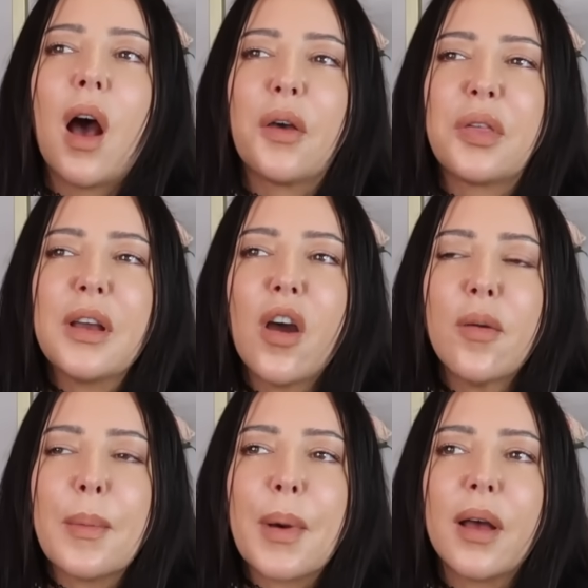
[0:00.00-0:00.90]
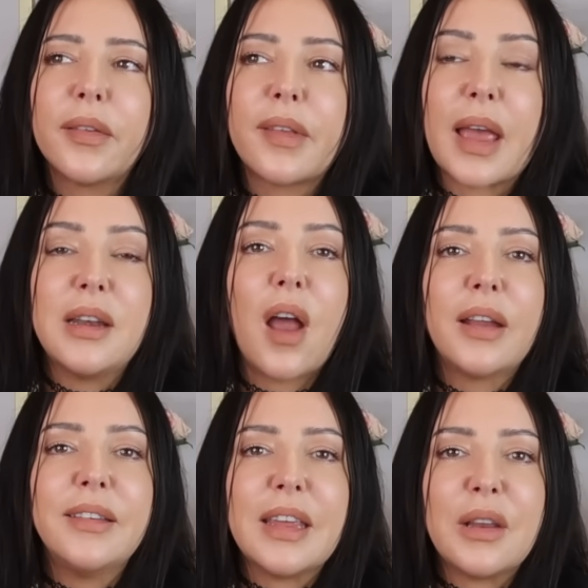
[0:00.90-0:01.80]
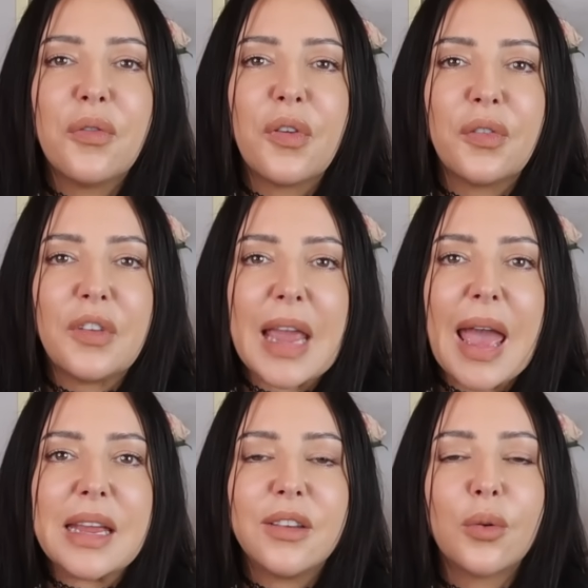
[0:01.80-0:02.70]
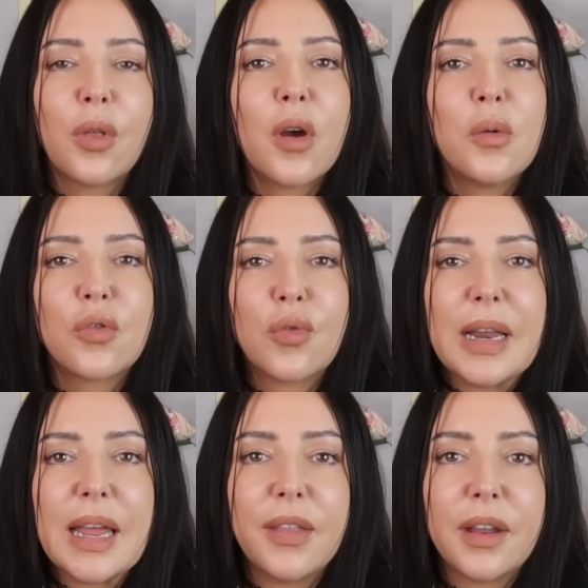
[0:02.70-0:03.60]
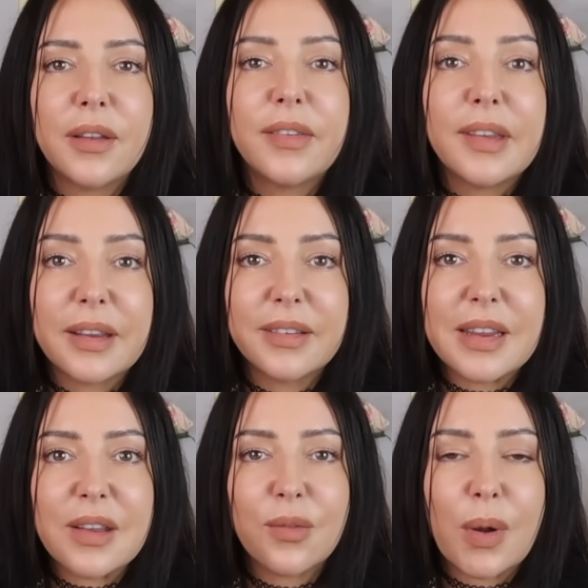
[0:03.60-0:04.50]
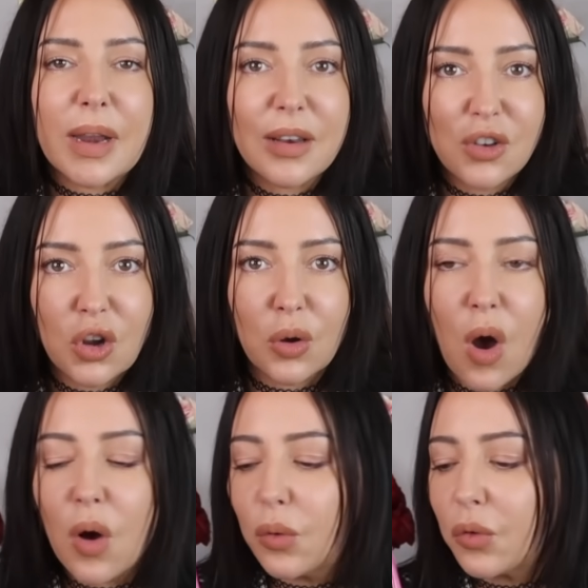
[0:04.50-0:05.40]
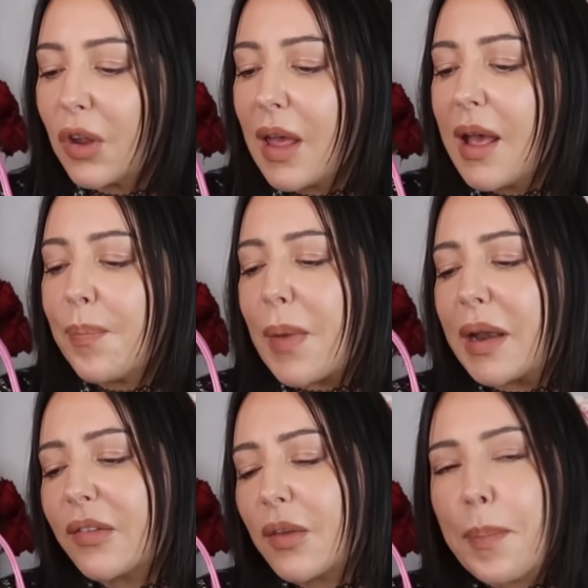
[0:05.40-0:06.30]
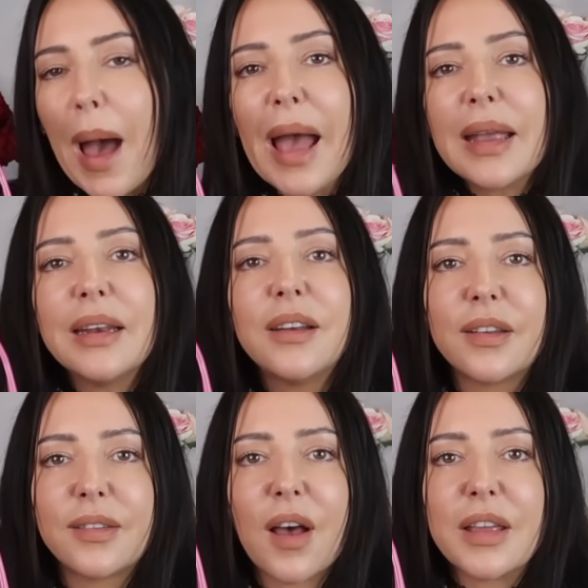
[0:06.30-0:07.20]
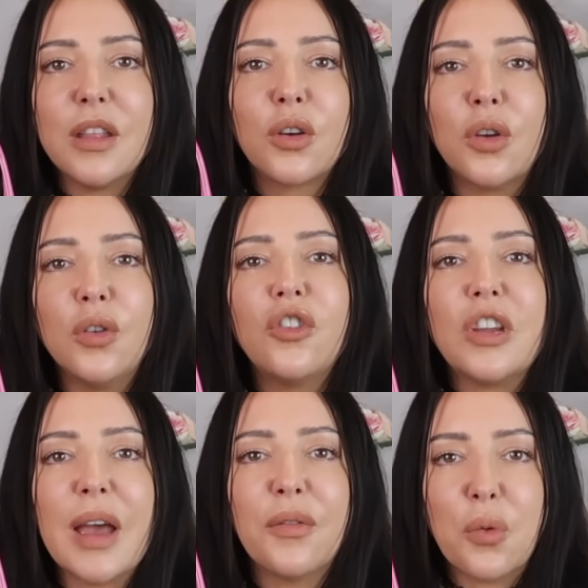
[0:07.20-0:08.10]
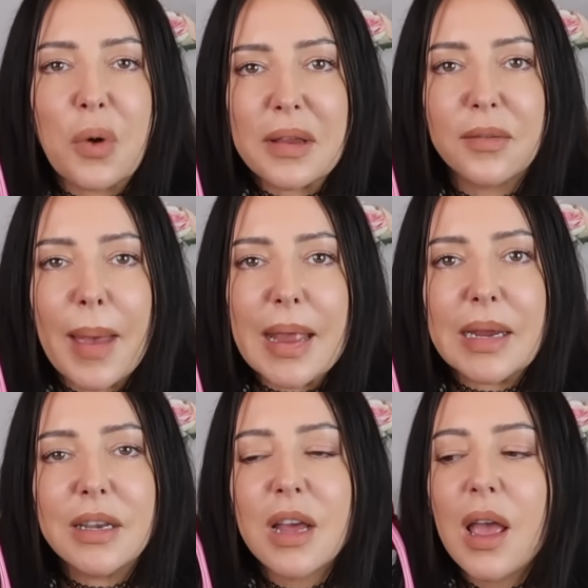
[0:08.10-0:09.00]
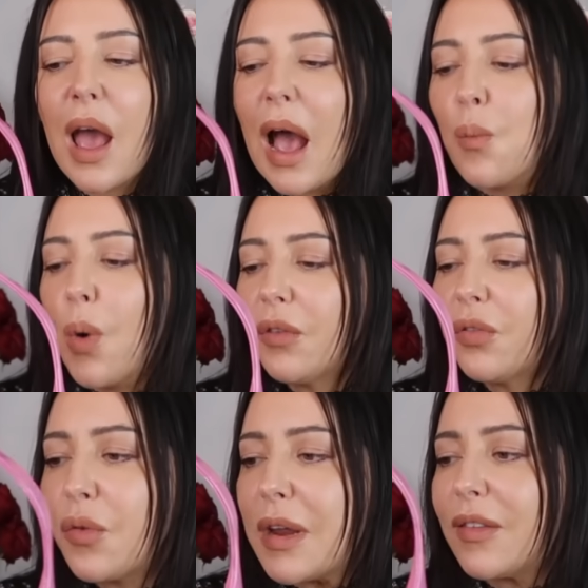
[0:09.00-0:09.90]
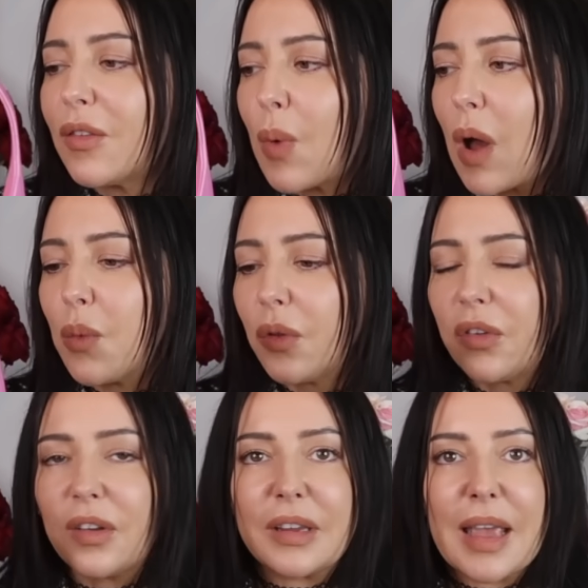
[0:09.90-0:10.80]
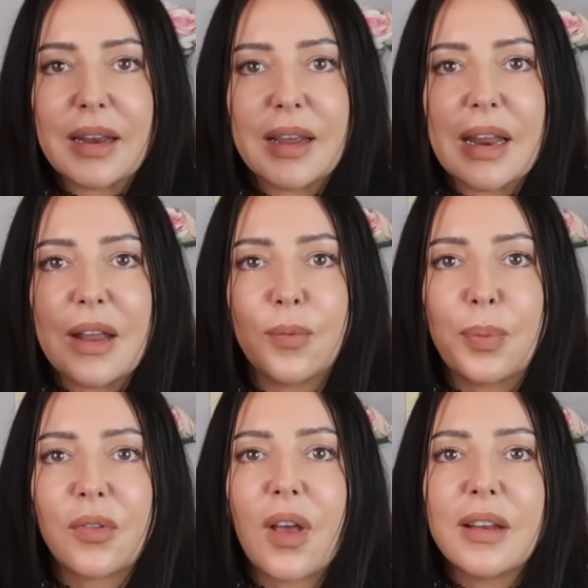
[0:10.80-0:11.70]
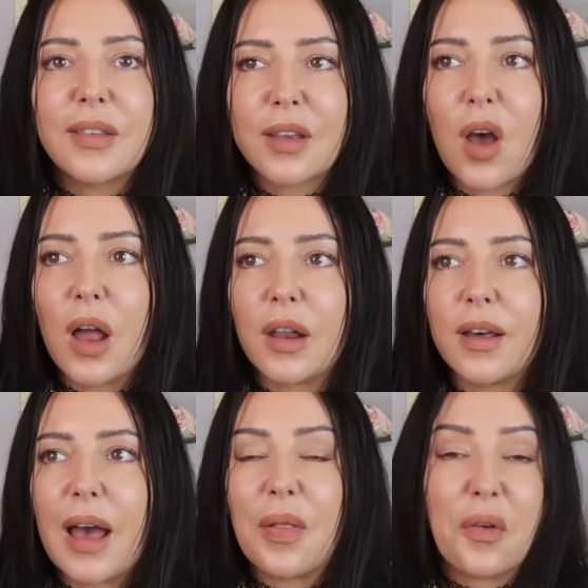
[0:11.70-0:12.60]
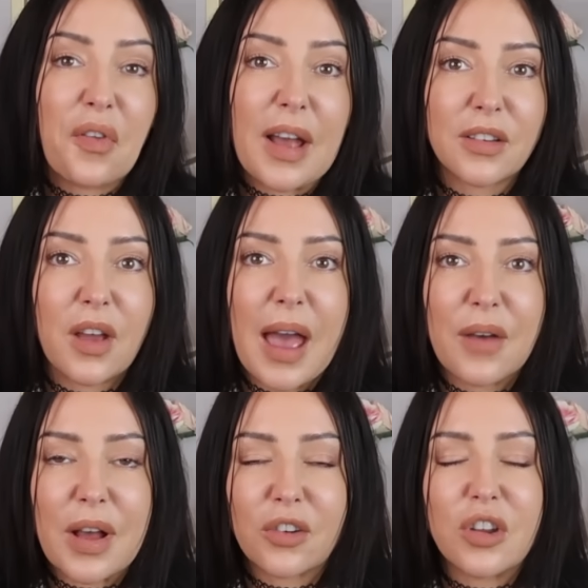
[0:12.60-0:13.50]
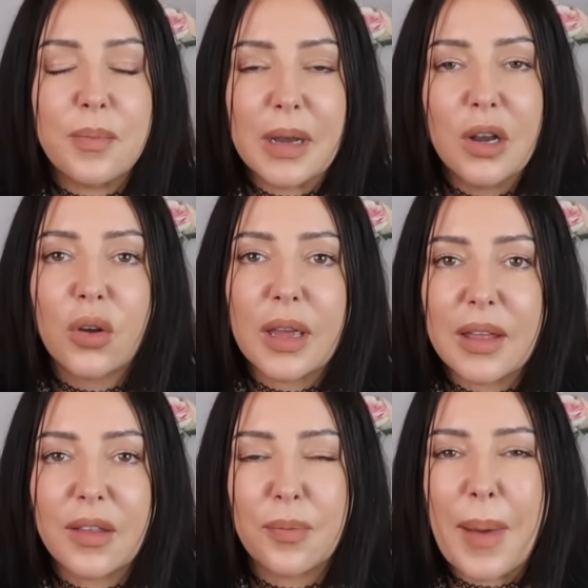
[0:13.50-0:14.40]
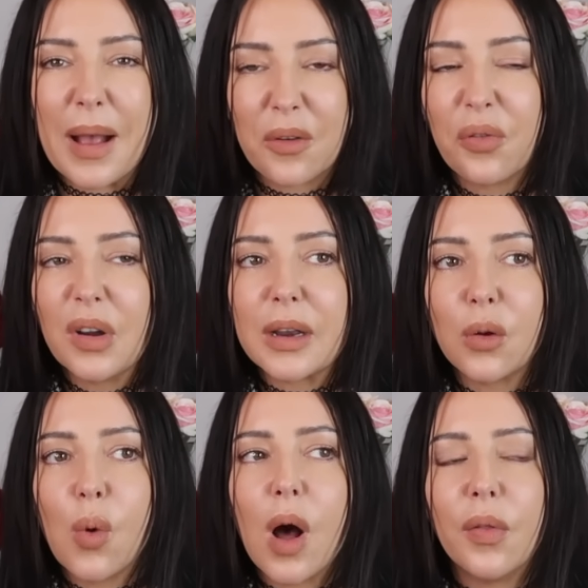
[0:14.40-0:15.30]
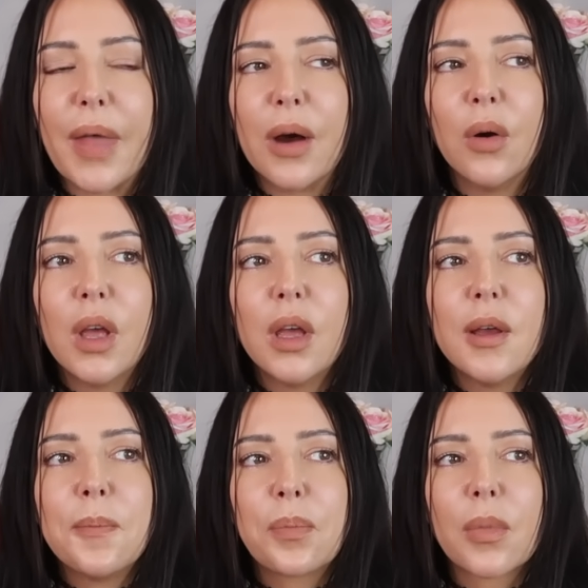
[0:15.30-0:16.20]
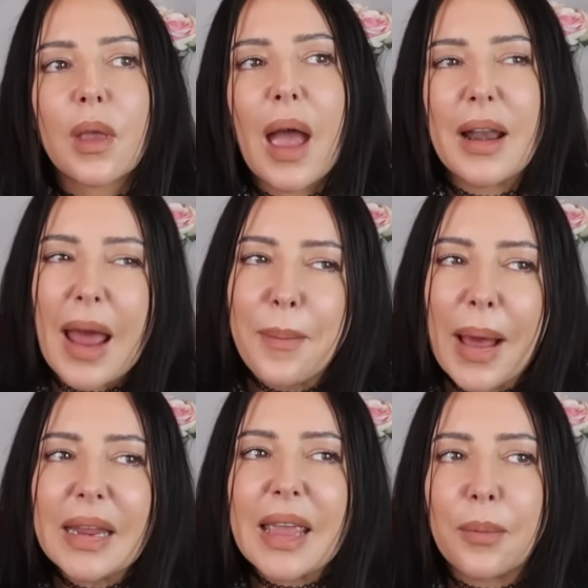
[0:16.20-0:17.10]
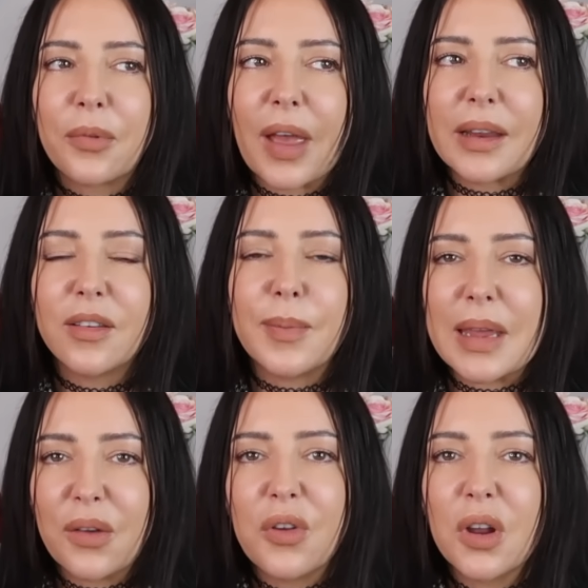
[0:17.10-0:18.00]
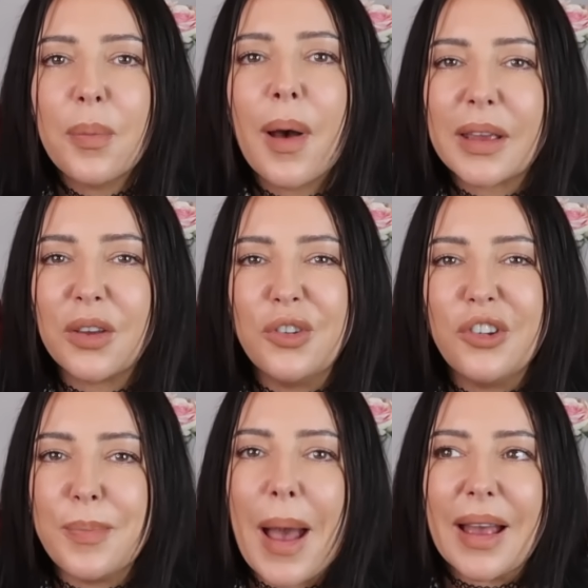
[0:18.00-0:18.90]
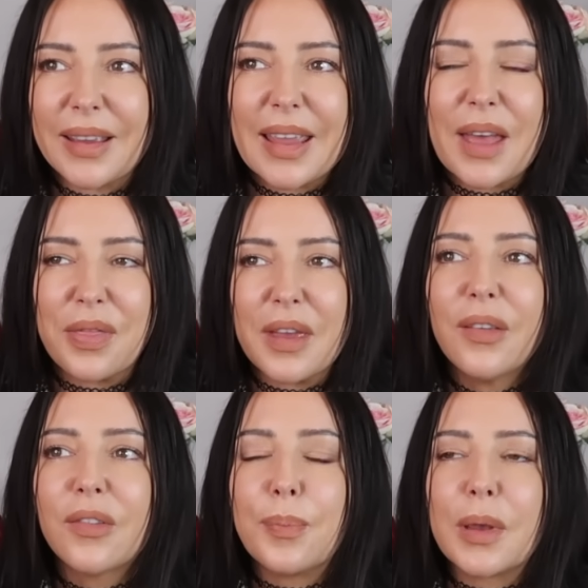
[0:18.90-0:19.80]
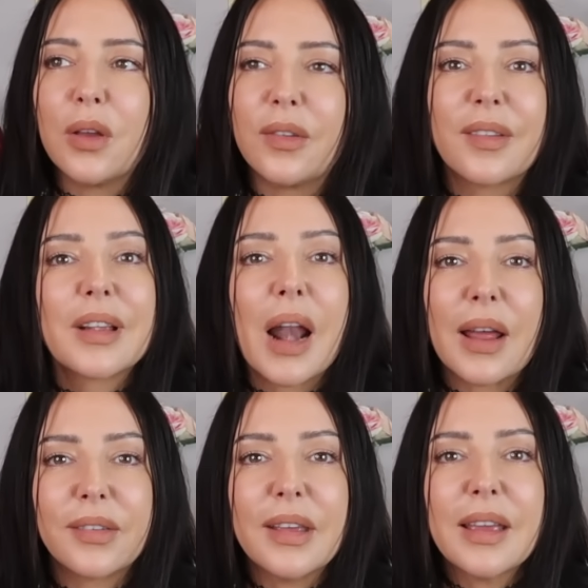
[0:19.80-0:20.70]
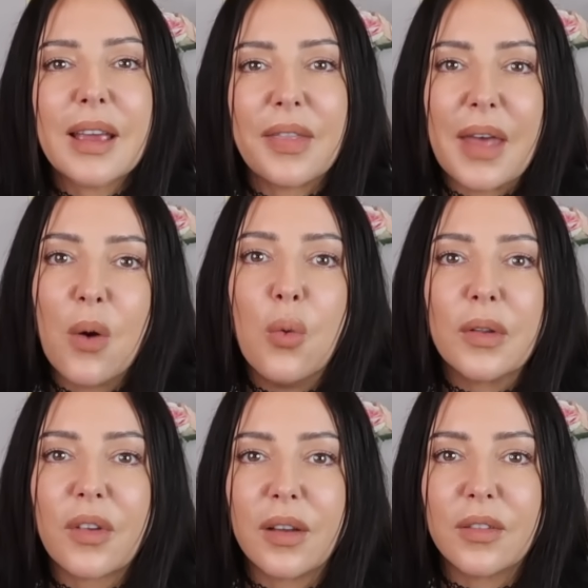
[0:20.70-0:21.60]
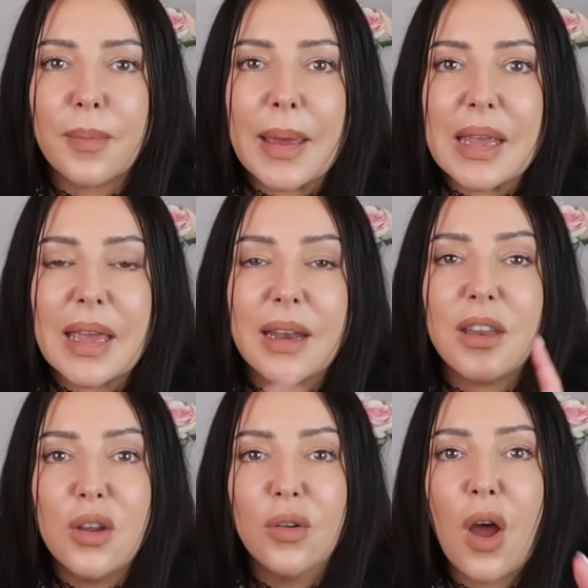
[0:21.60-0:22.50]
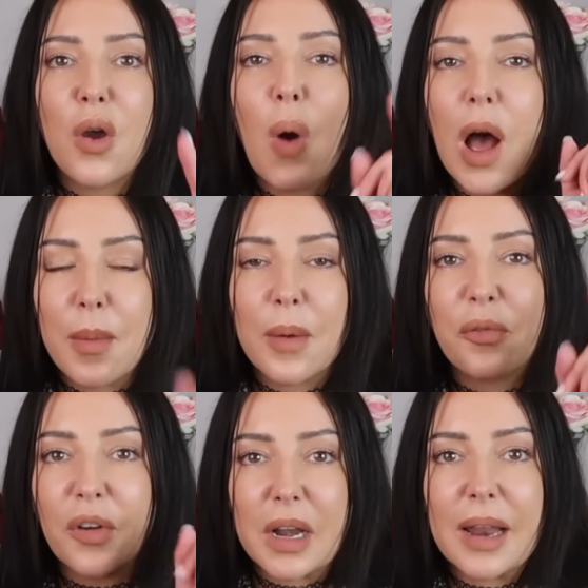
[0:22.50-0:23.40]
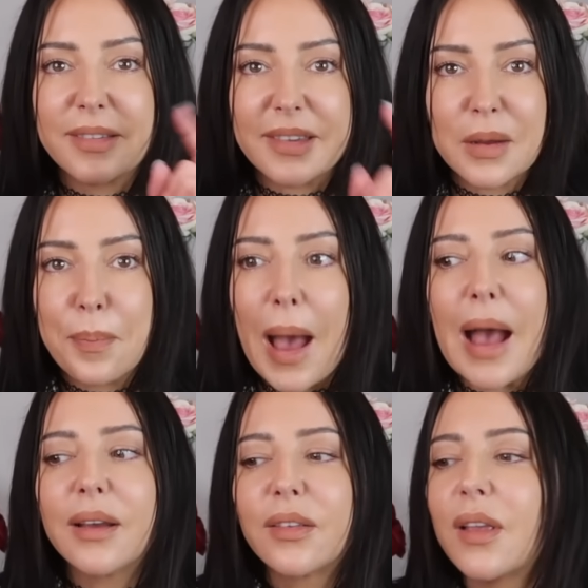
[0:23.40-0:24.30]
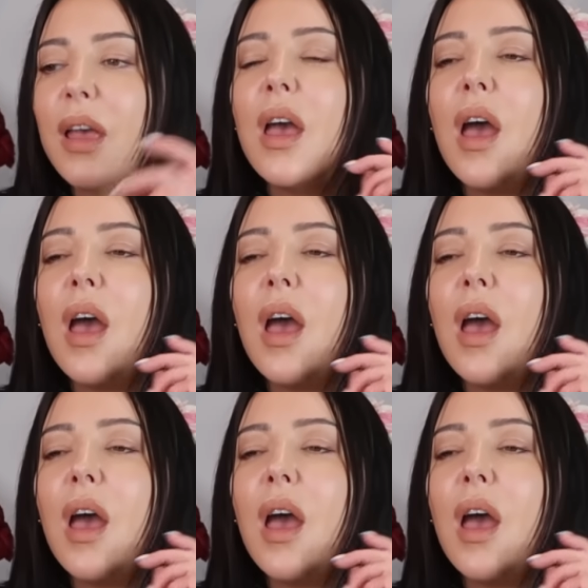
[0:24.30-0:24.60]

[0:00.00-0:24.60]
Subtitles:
I think I remember her saying 1958, although it was really in the 60s when it took hold. And it's a bag in a design that Gucci have always made. And one reasons why I wanted to get it is, besides the colour and the fact I have actually been looking at this bag for a little while now. And Amani kept saying to me, if you're going to buy a Gucci bag, get this, because it's classic and they're always going to make it. And you know I'm up for classic bags.